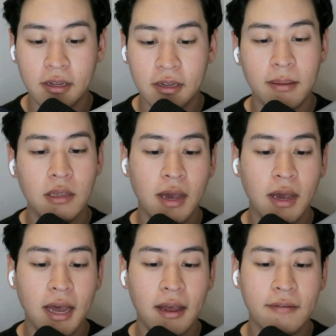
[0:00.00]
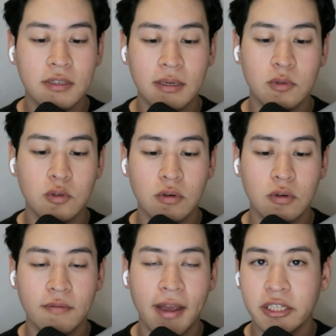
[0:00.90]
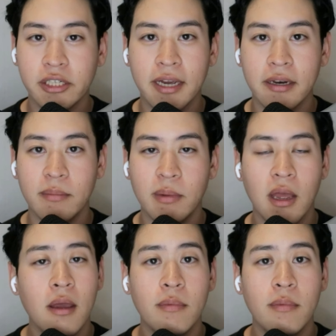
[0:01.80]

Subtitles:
maybe you have some sort of action item